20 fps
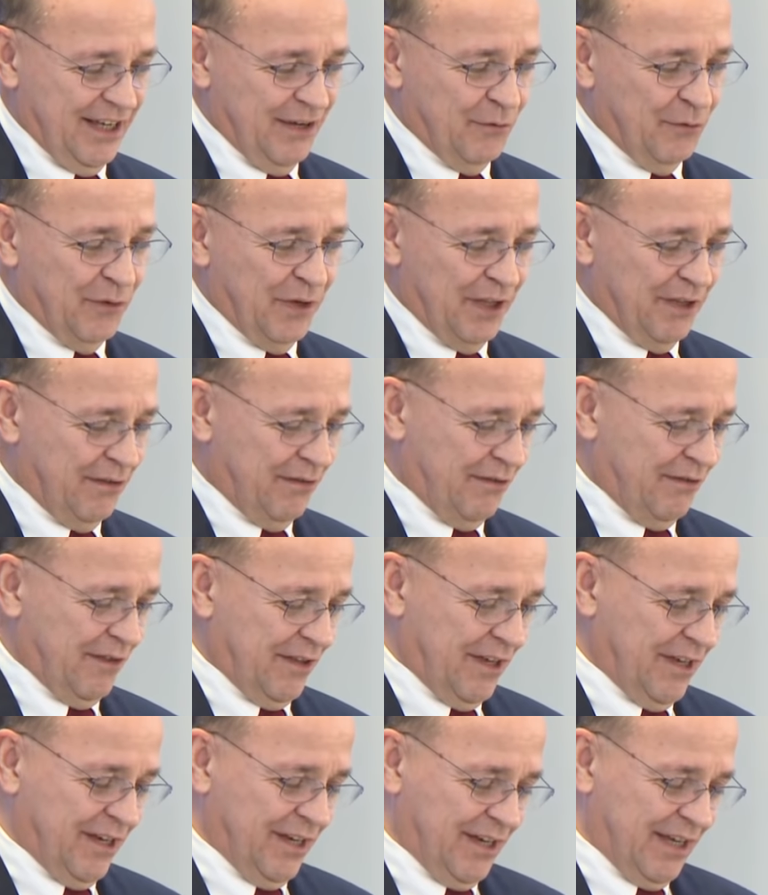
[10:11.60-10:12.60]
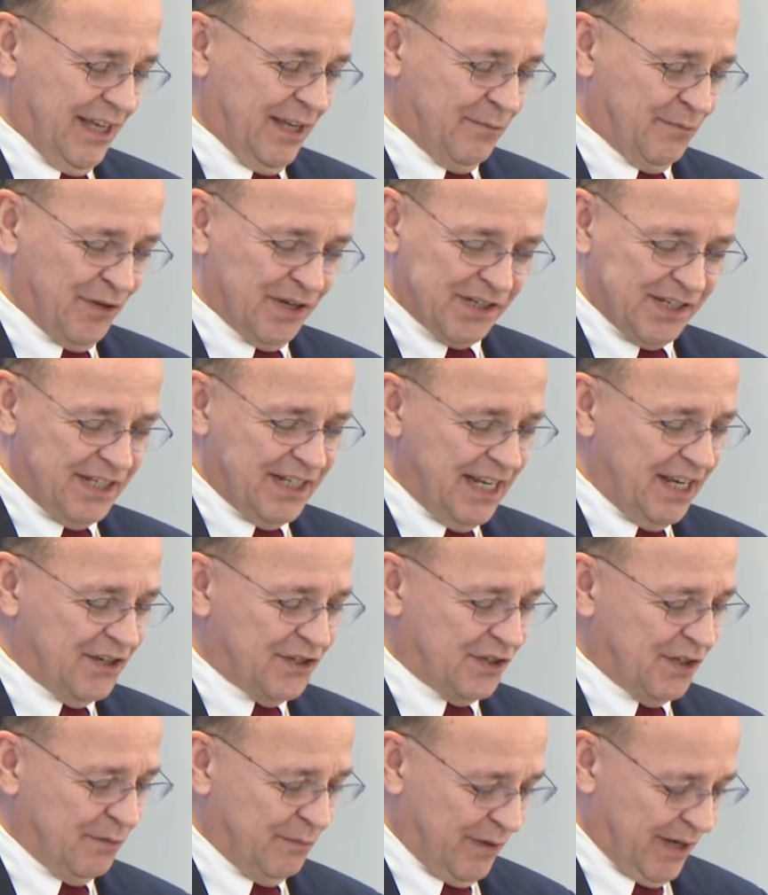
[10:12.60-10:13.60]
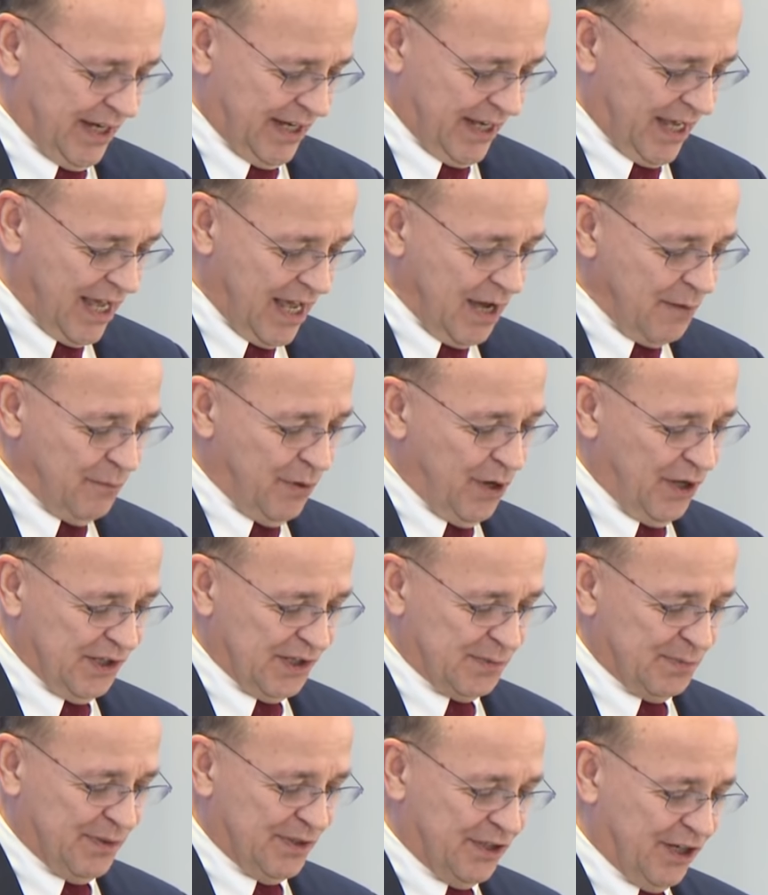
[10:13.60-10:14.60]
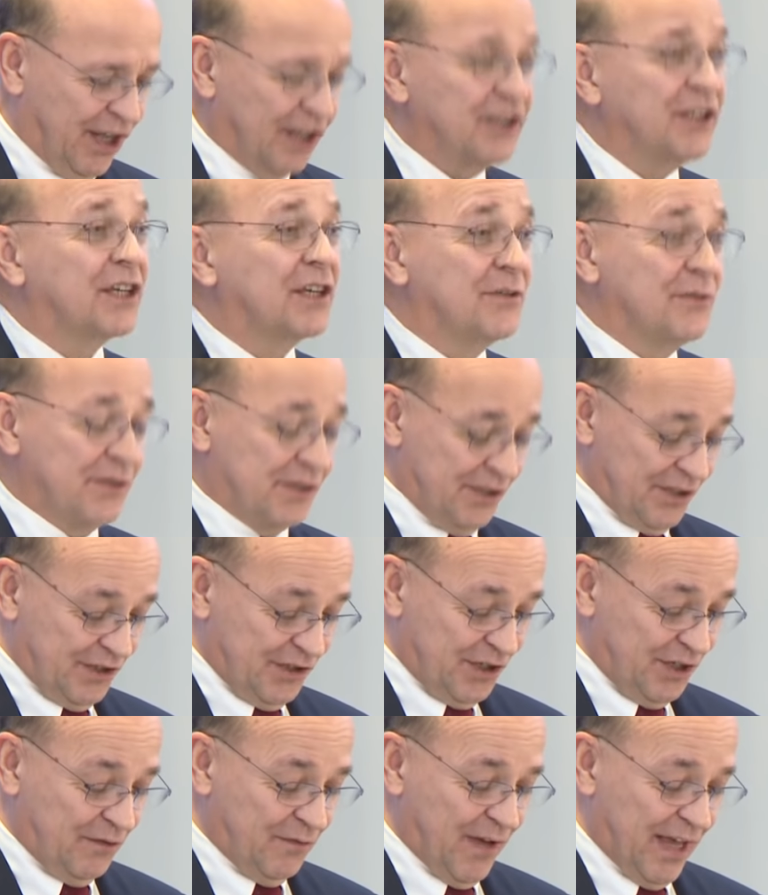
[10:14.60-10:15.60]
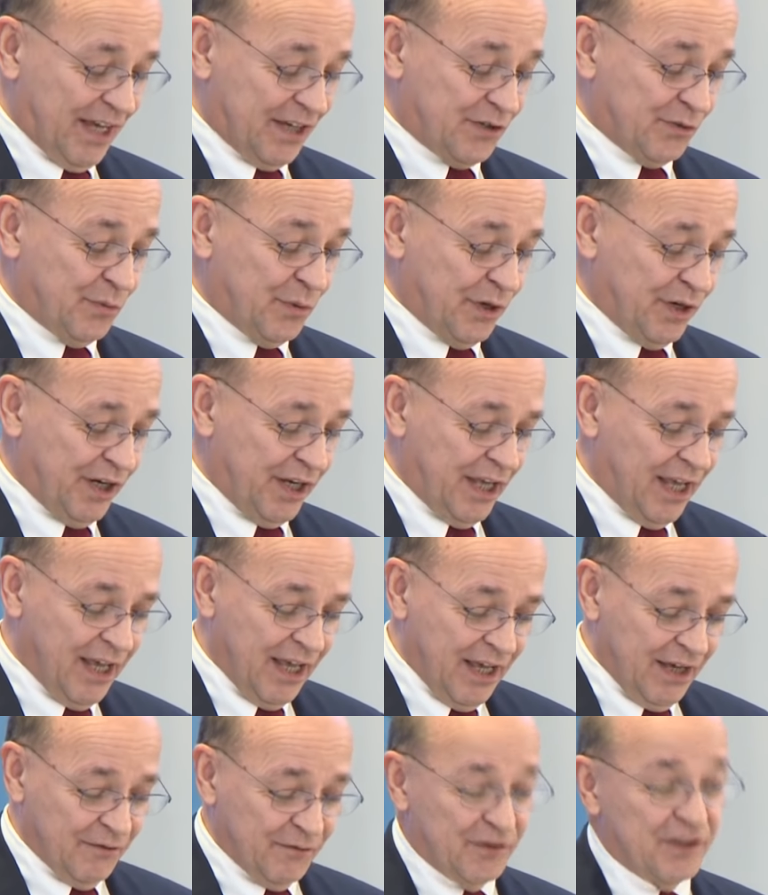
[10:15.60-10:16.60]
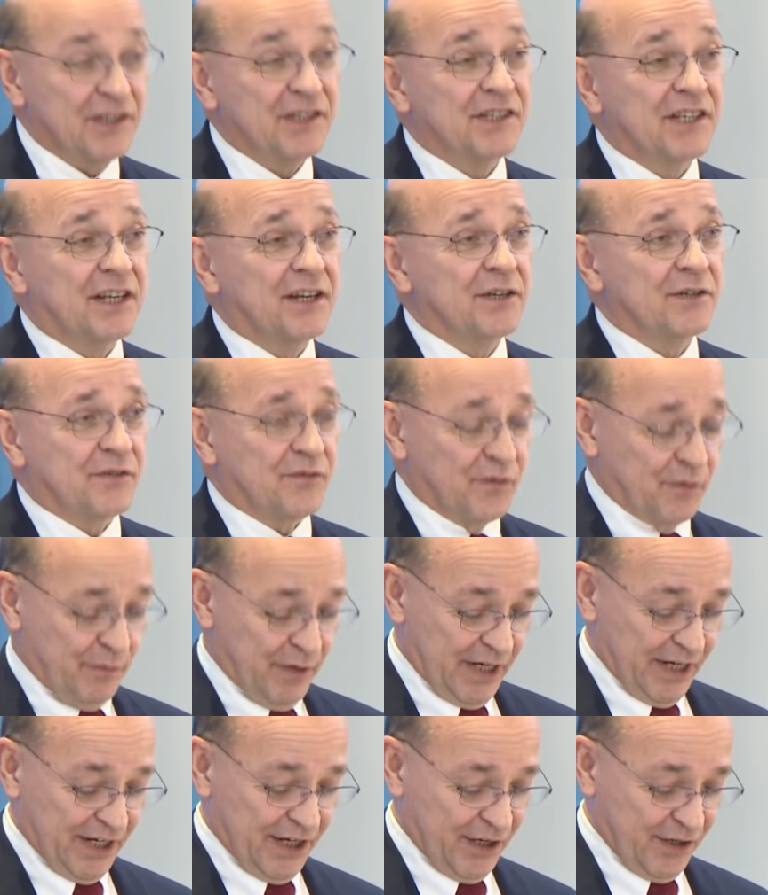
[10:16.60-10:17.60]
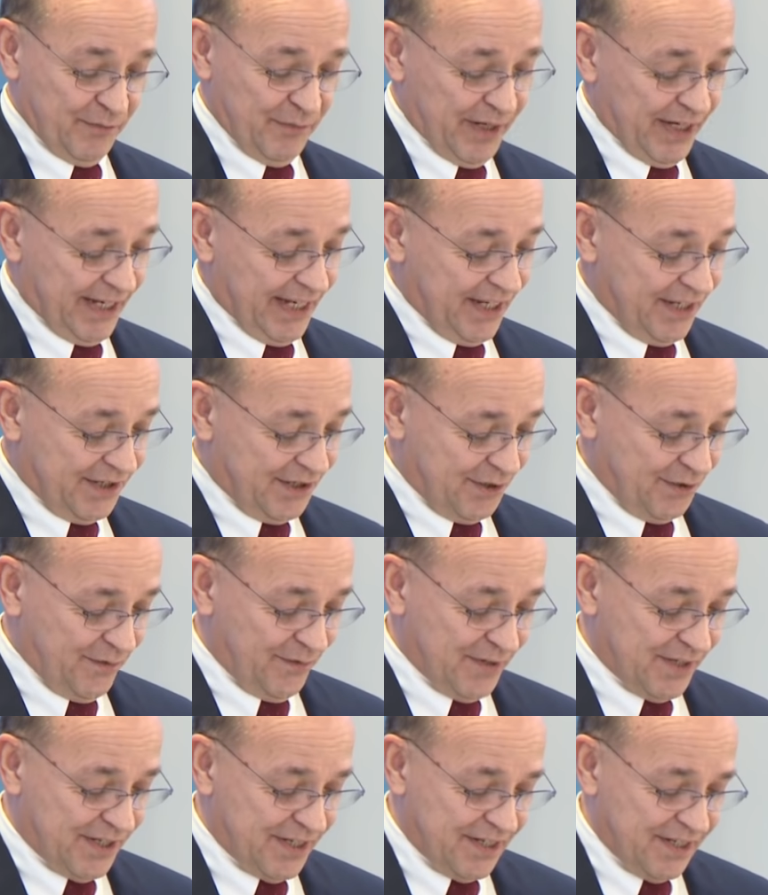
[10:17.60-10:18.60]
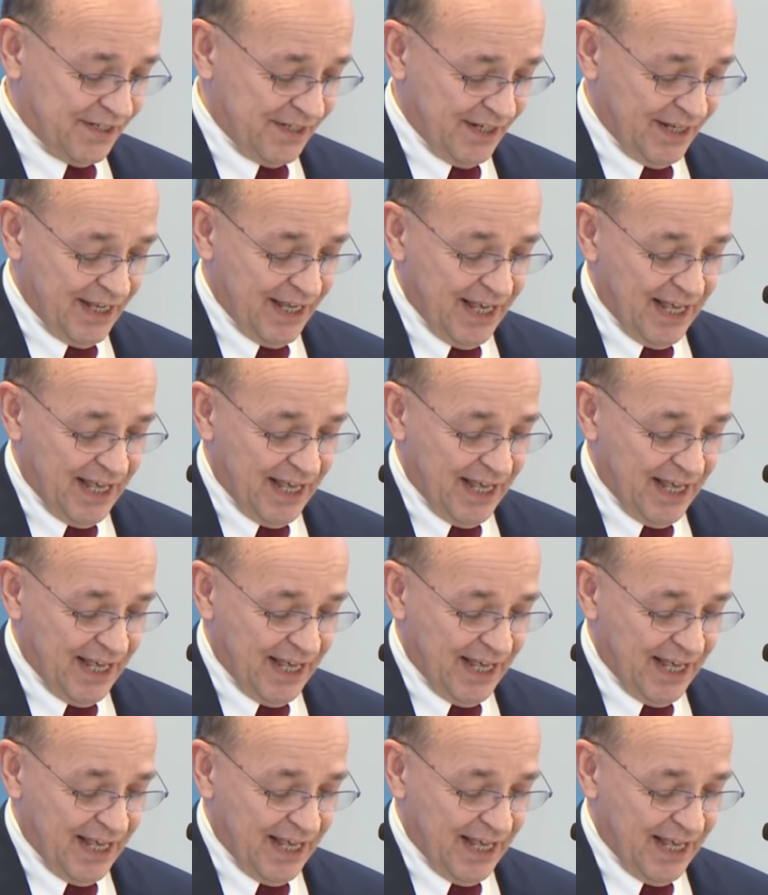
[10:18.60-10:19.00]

with a presentation by Paul Spitalnik, who is the chief actuary for the Centers for Medicare and Medicaid Services.